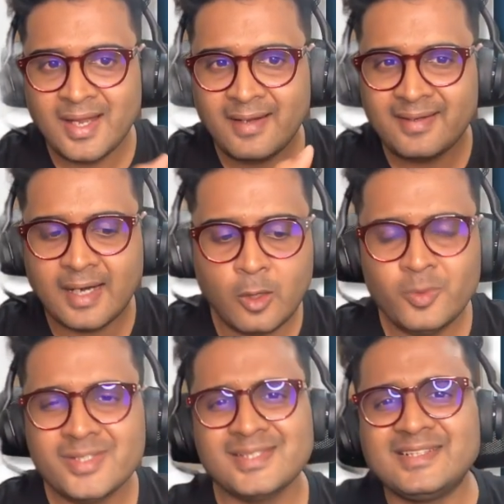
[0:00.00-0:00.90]
and
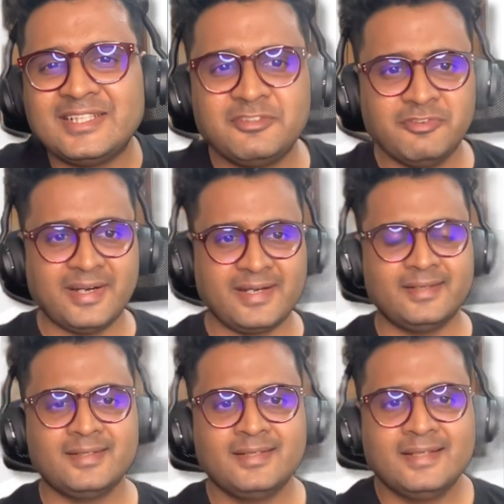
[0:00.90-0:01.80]
how is it
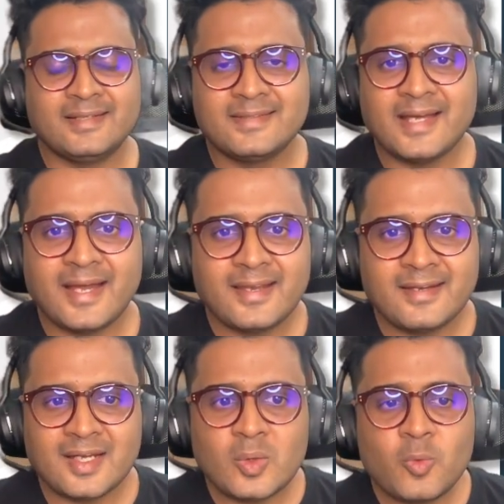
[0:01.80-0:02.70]
different
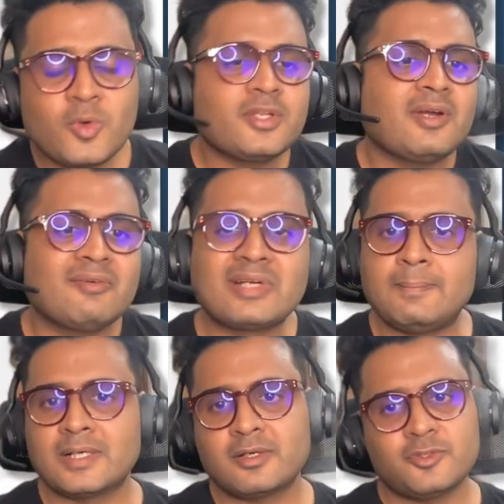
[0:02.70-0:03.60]
than what you have
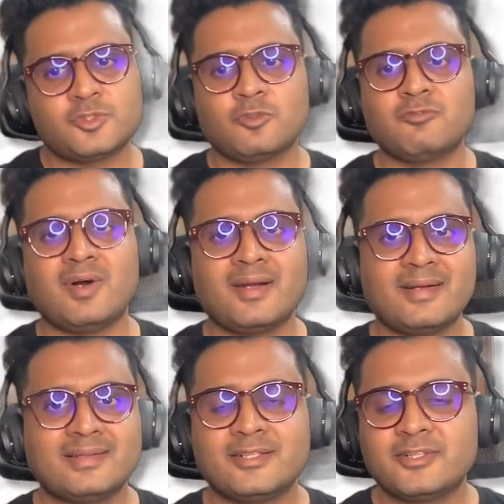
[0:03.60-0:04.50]
come across so far
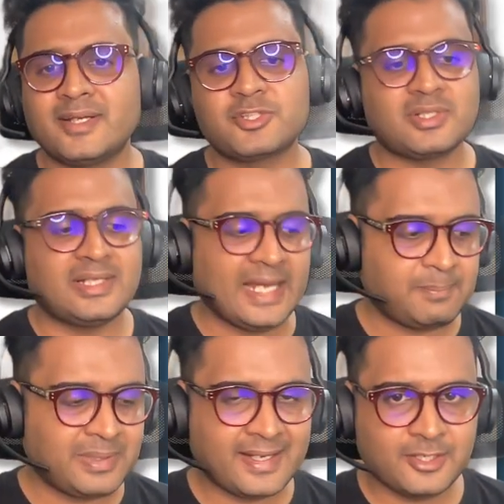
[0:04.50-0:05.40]
in the traditional
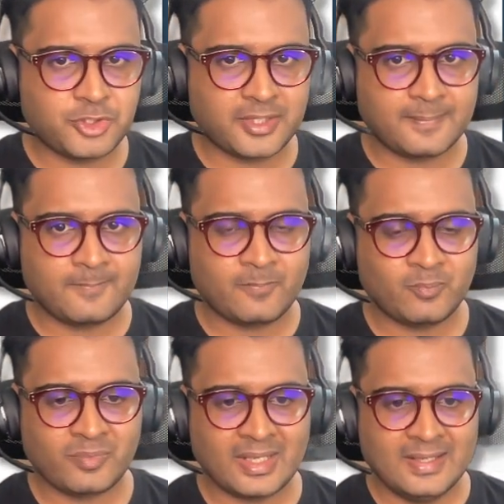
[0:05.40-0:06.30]
application.
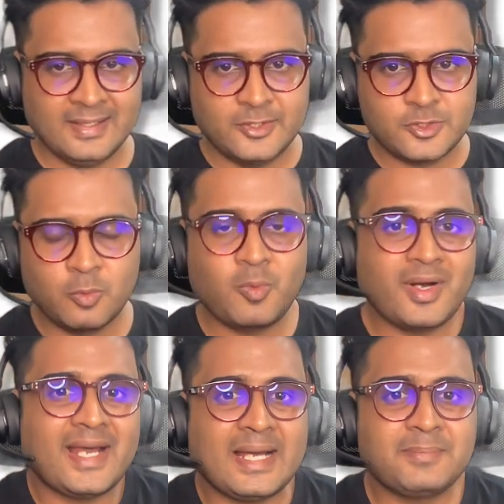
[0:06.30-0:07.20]
So
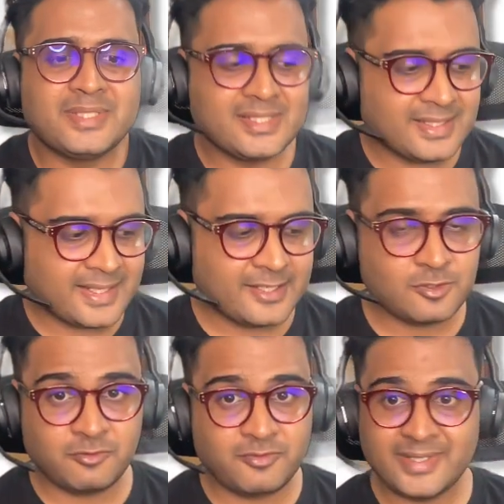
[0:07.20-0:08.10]
what happens in the
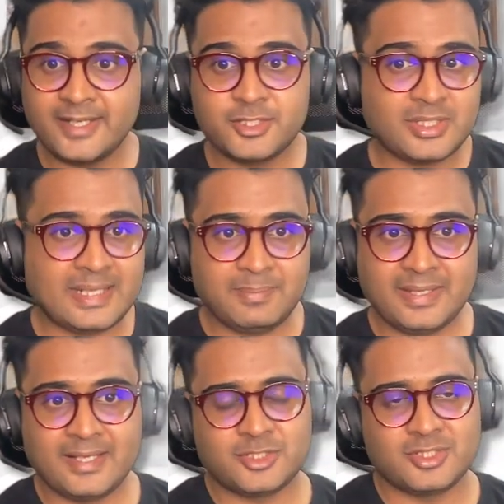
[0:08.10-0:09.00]
case of traditional
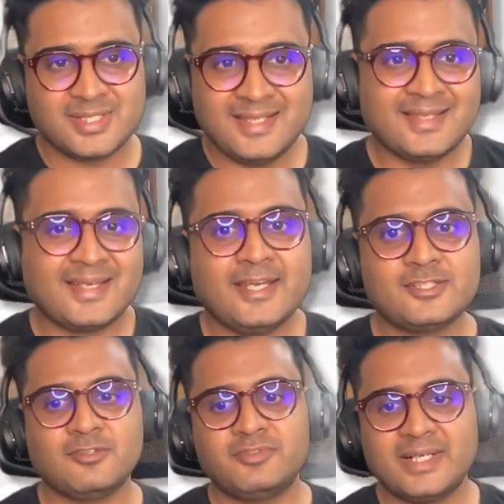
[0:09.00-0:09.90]
application? See, in the case of